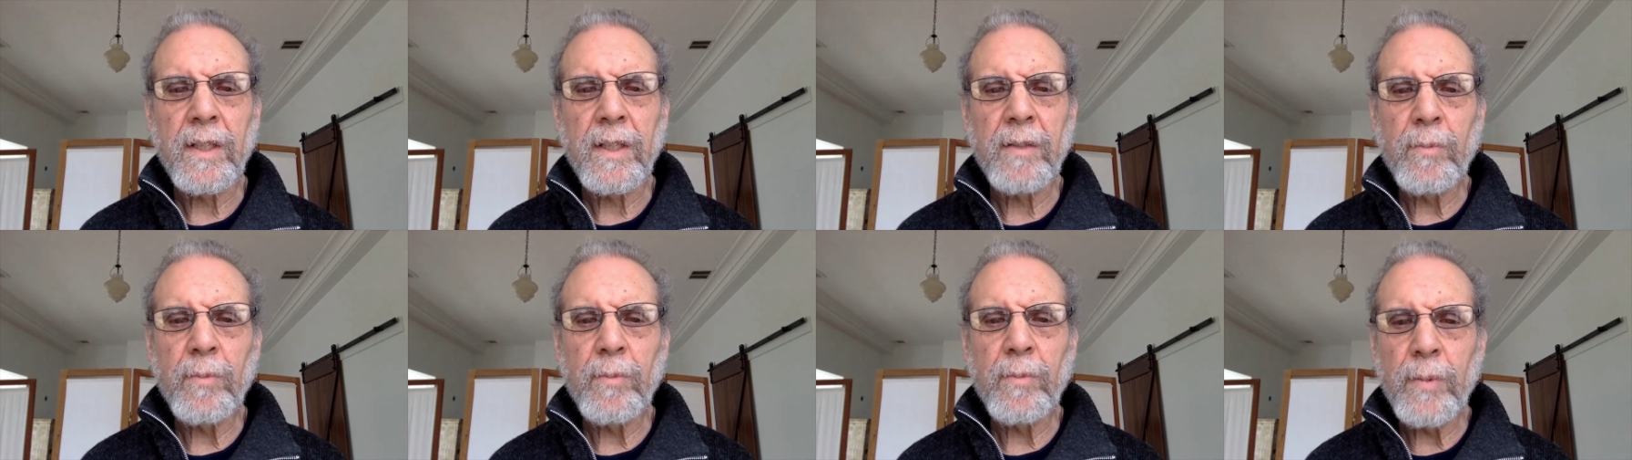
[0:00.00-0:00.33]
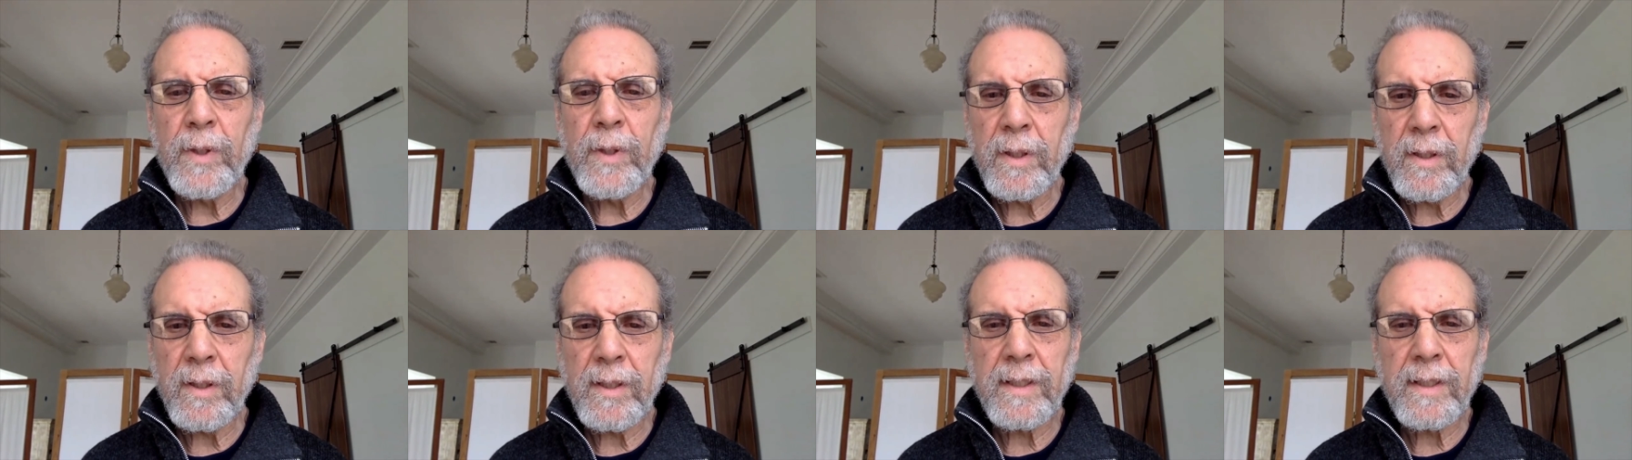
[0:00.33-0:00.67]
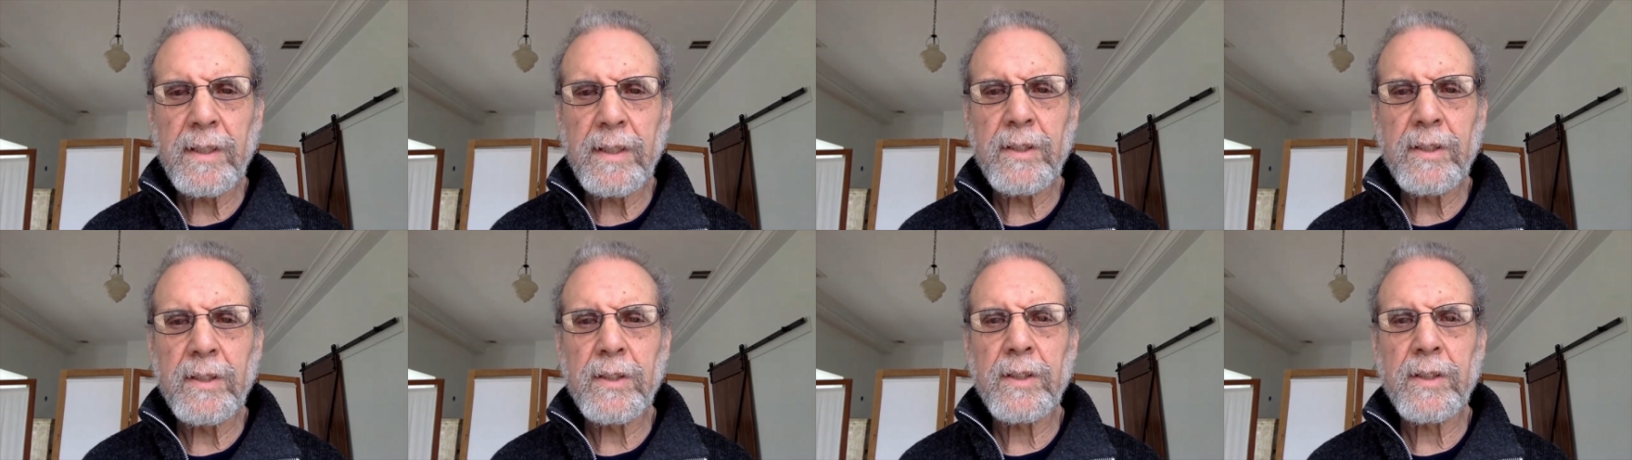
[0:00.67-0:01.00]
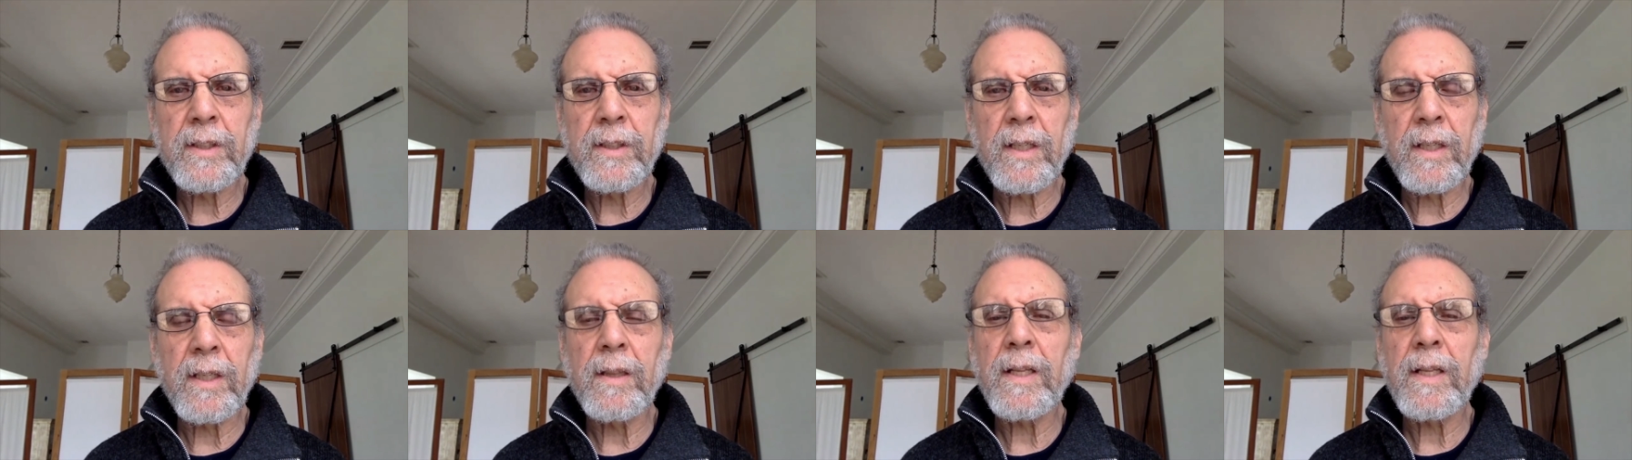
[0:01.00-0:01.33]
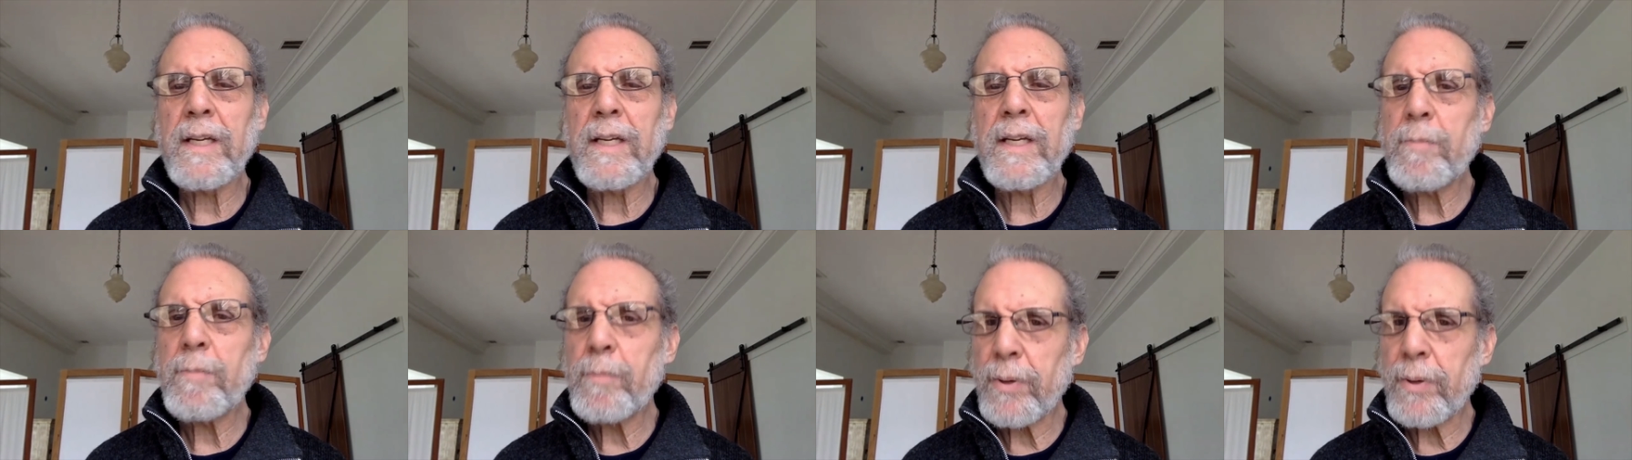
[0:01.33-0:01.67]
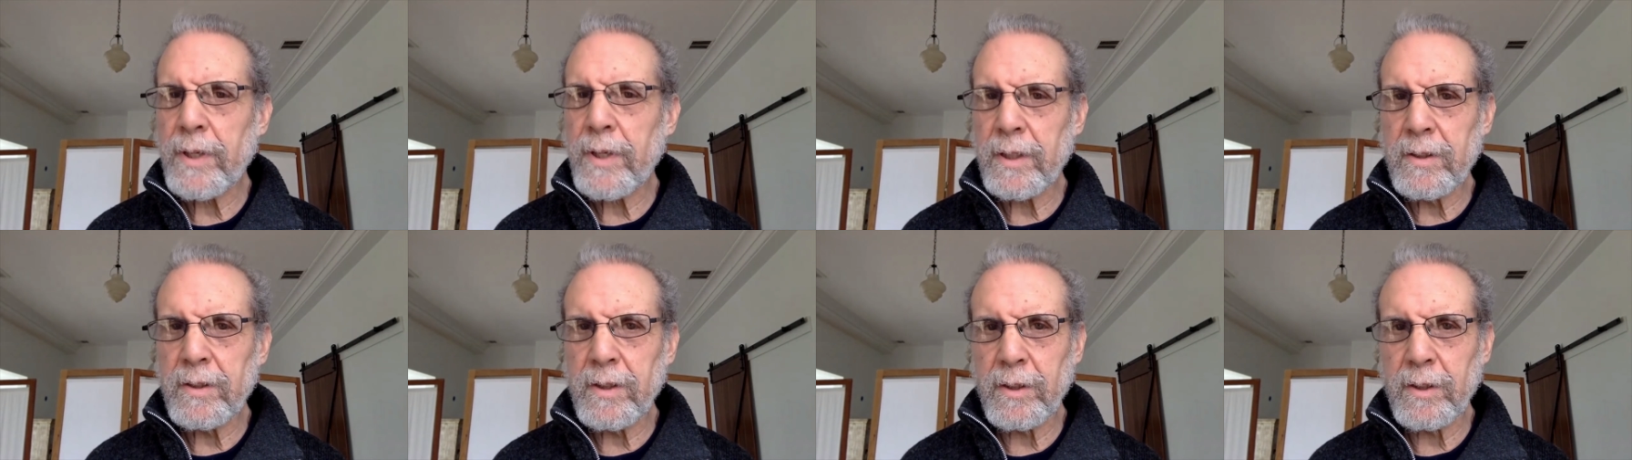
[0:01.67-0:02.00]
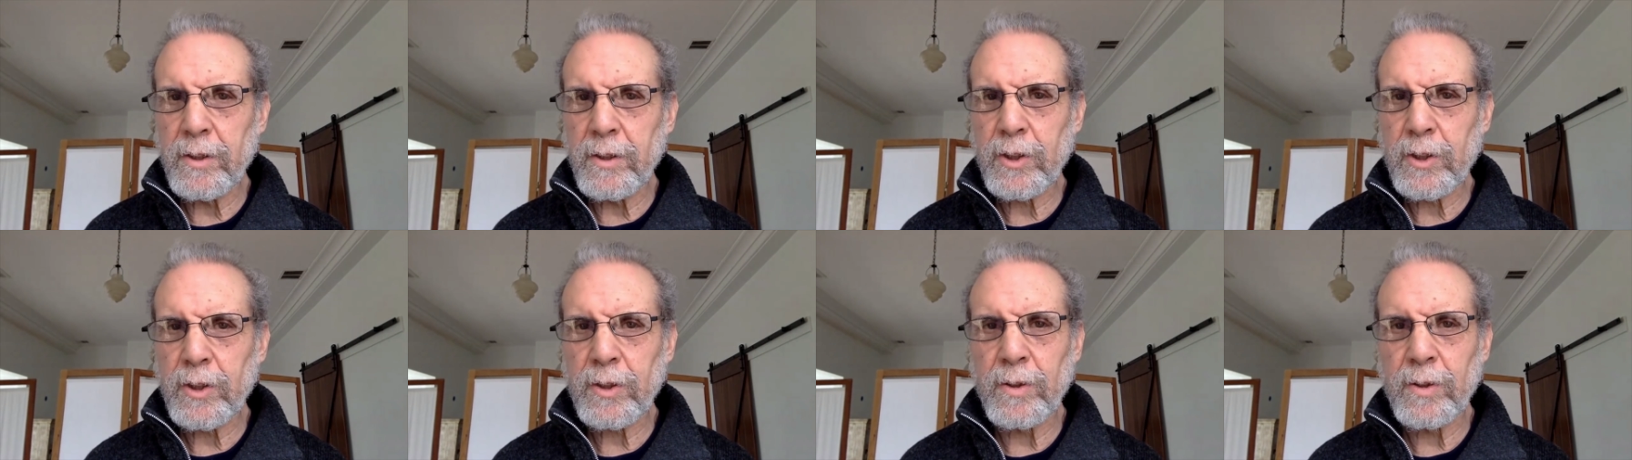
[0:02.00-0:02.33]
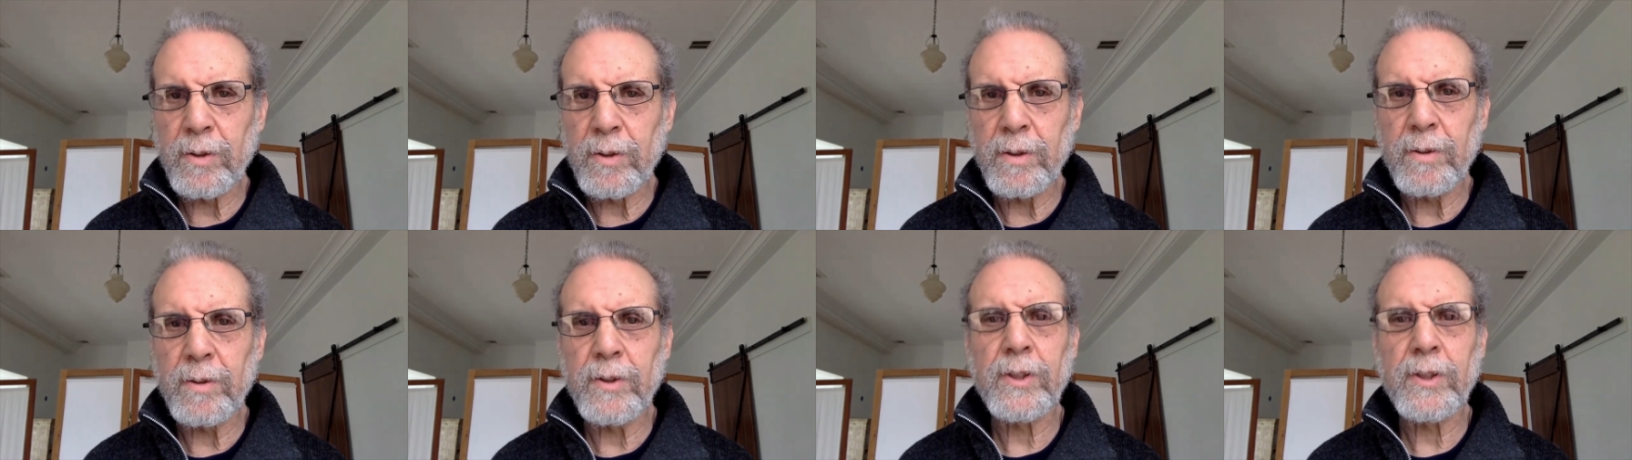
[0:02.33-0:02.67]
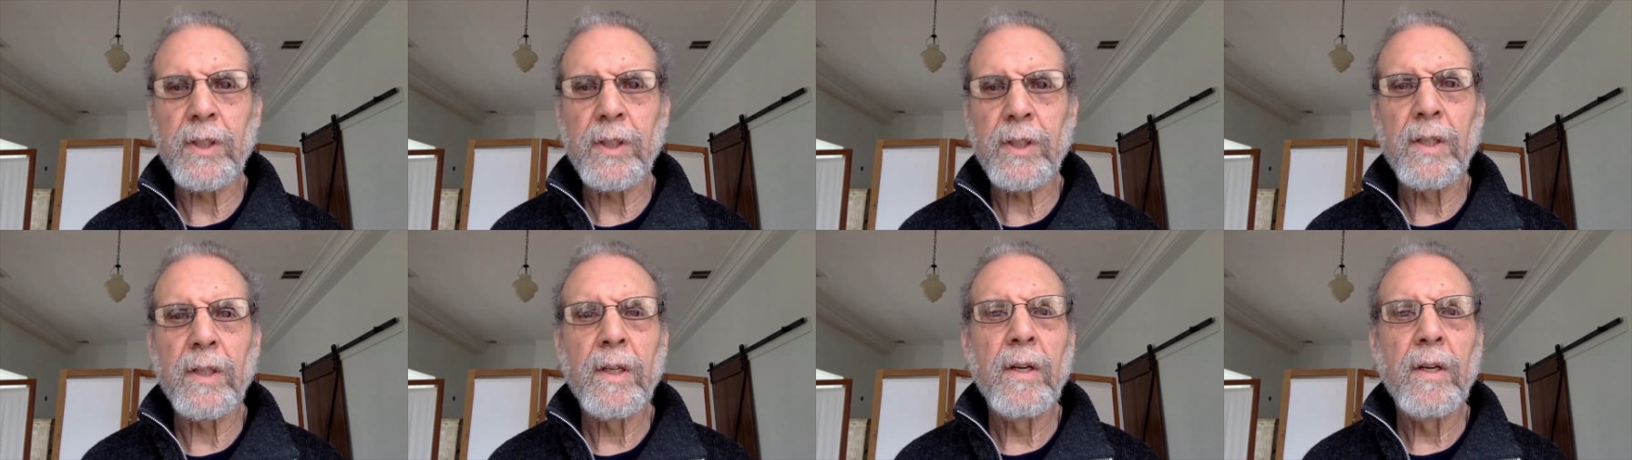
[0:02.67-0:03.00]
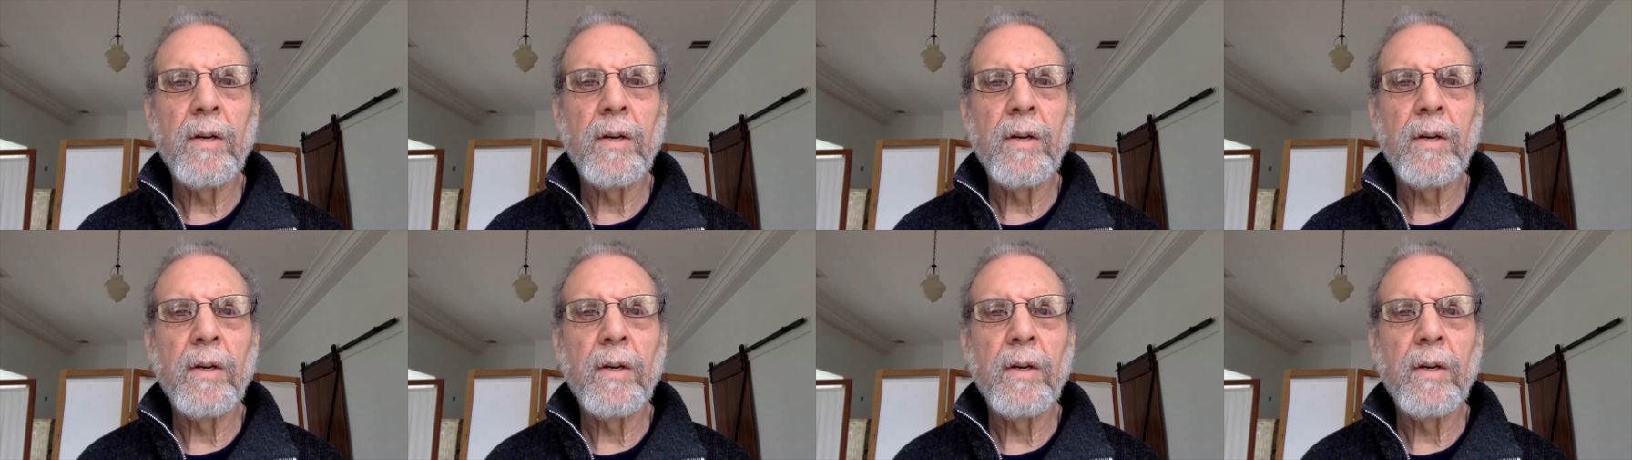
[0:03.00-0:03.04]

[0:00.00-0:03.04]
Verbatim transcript: and realize that a lay practitioner's